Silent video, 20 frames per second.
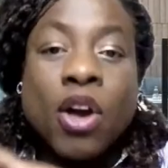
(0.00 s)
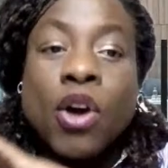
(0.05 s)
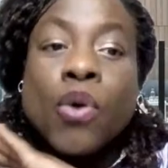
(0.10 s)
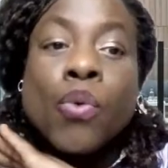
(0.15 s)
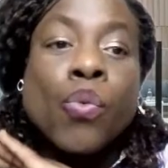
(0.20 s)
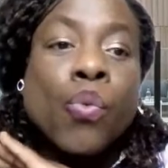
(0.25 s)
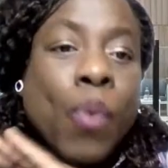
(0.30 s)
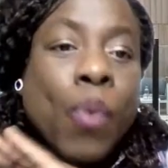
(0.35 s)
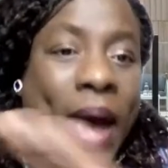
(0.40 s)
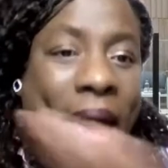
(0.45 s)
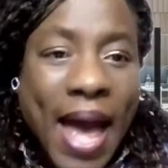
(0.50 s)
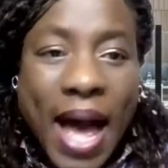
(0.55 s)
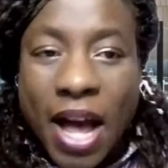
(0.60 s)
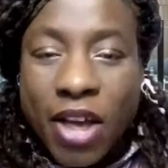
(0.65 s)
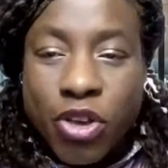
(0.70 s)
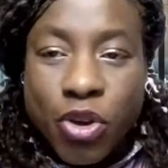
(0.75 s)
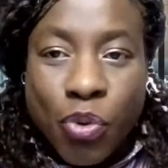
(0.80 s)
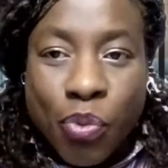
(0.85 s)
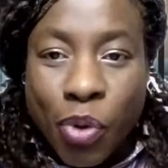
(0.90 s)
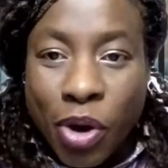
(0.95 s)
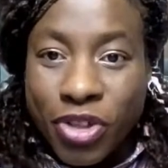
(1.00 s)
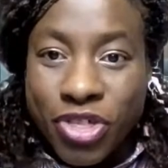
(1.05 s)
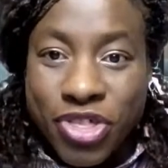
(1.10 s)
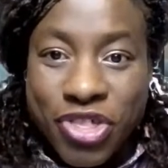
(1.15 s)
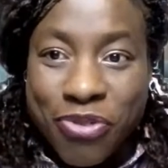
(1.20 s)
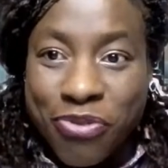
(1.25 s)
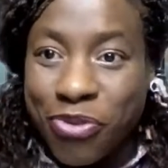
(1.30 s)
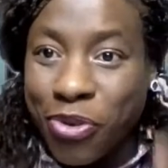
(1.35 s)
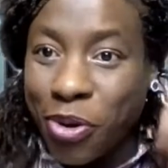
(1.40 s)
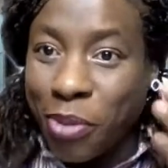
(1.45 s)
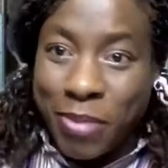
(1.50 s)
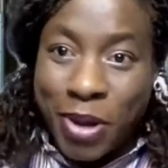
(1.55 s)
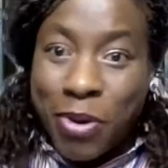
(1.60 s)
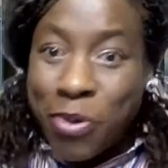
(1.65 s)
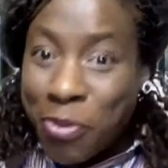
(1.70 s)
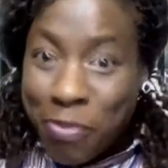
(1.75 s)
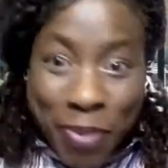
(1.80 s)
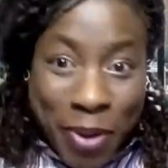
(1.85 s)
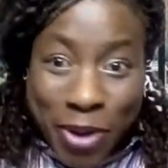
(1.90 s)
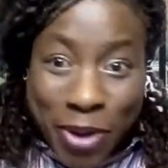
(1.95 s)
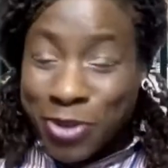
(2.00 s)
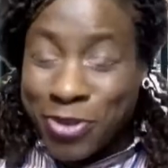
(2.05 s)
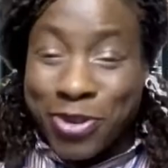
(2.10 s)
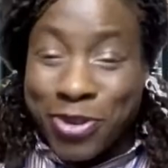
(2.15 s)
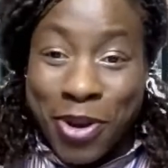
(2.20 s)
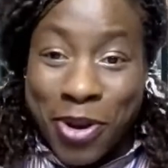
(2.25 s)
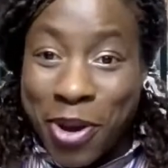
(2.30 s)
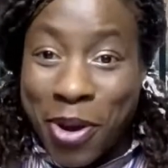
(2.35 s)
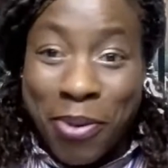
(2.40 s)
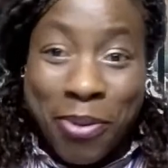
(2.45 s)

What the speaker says: Where are you watching from? It would be good to know.